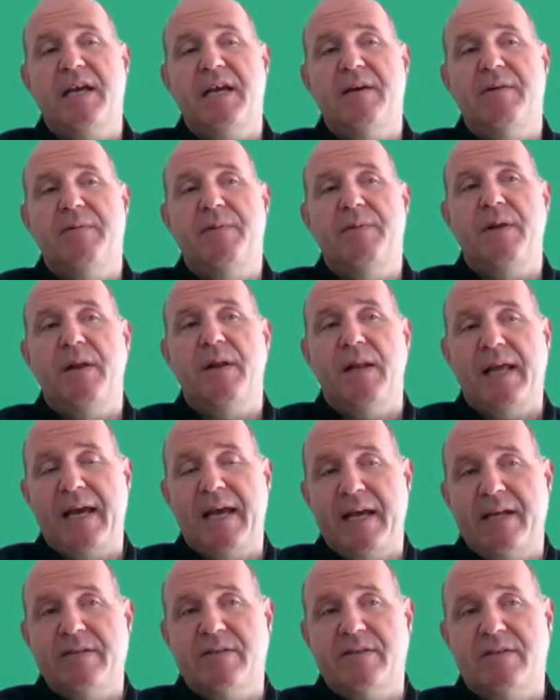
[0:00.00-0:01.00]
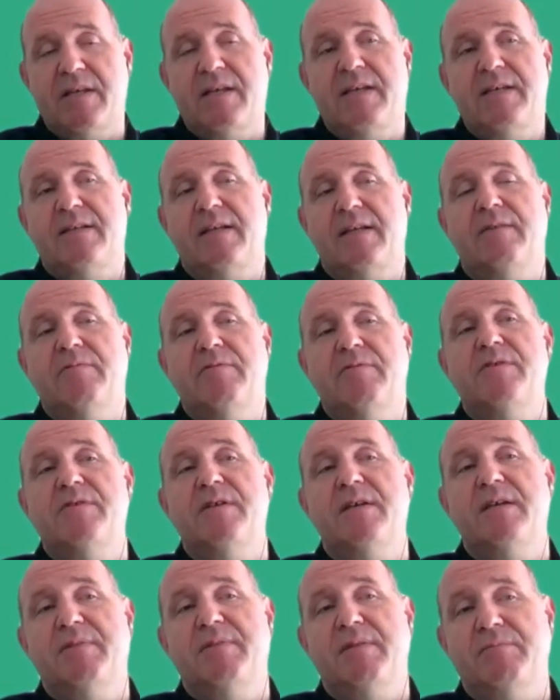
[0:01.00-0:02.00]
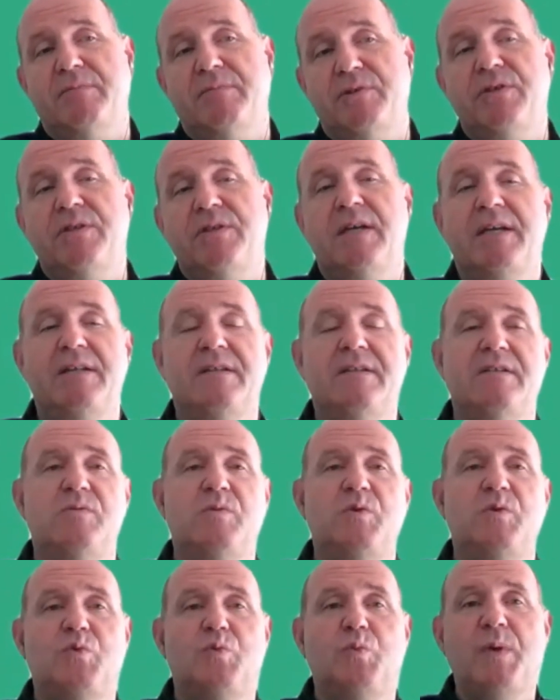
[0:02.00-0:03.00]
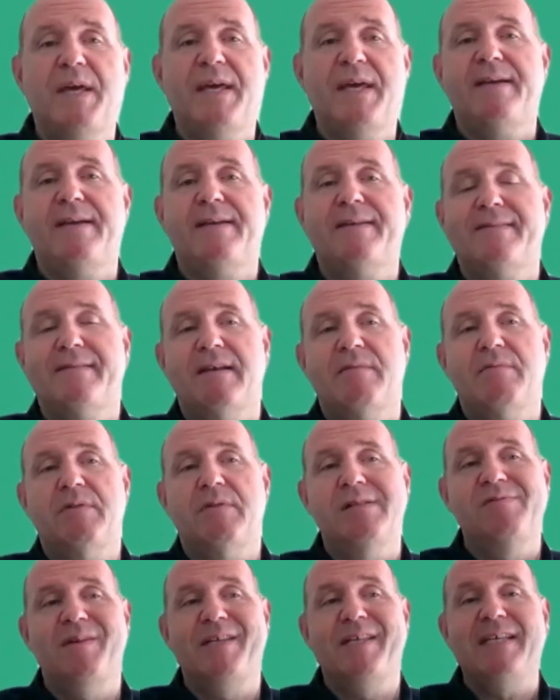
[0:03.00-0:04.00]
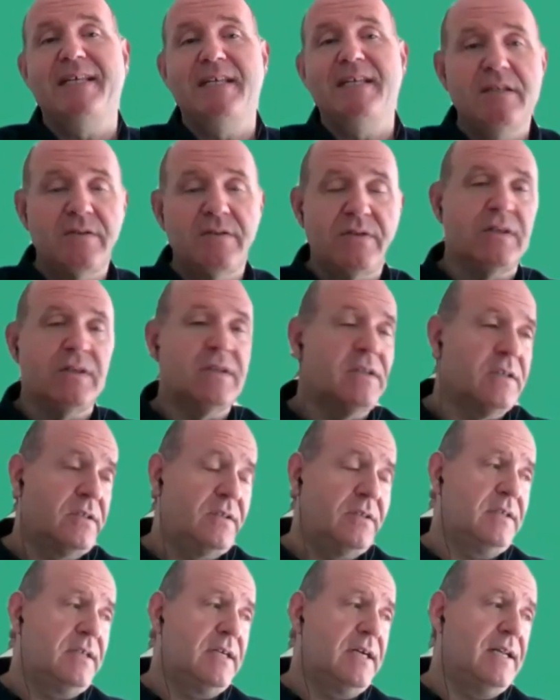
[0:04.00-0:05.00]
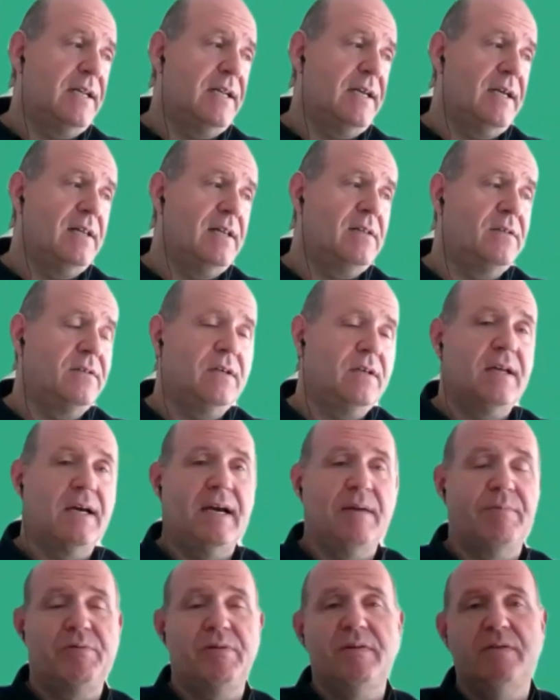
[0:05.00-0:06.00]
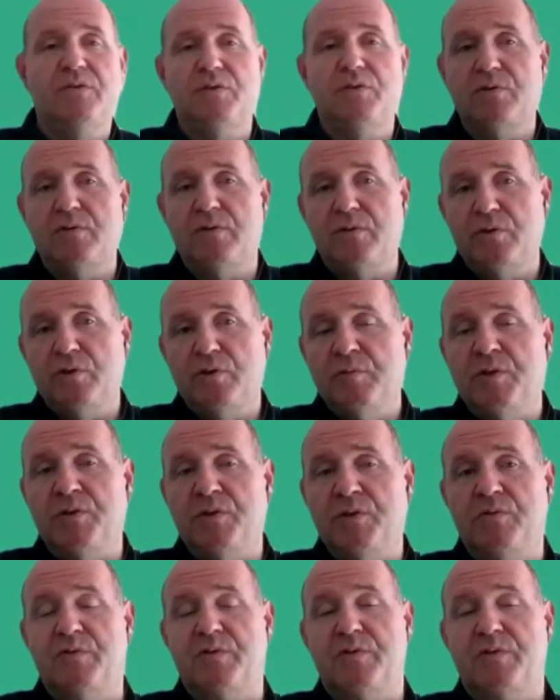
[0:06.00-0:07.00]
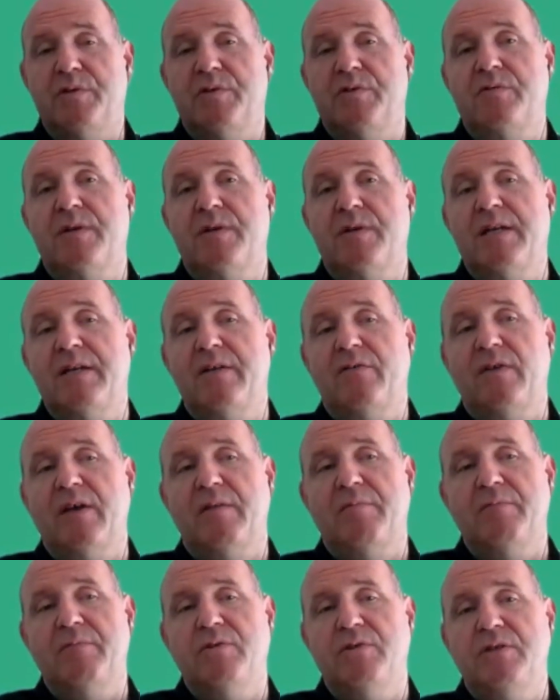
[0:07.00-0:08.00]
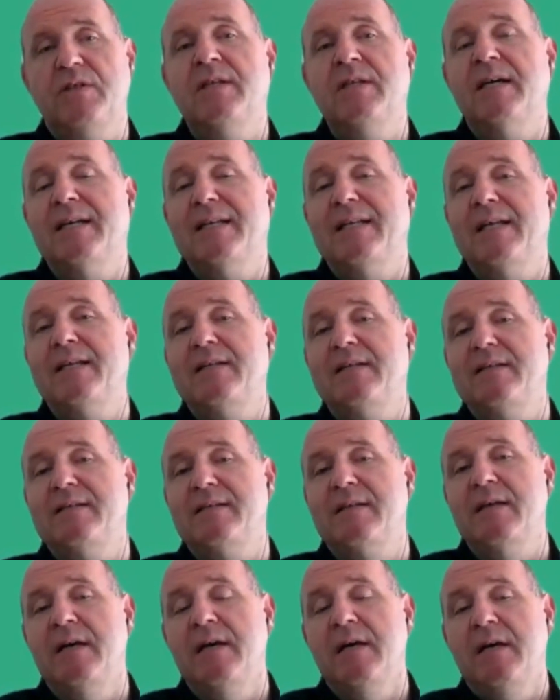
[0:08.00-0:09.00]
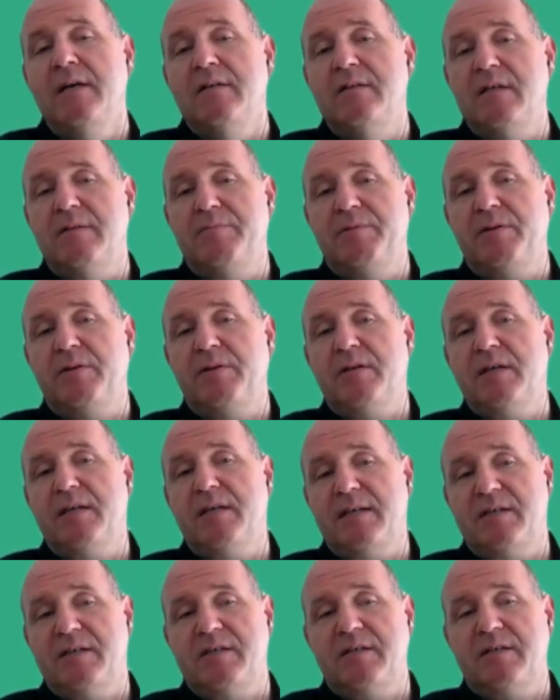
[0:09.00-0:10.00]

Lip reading: the last thing that I would say about machine identities, which makes them a little bit easier to kind of handle than high privileged human users, right, is that machine identities typically,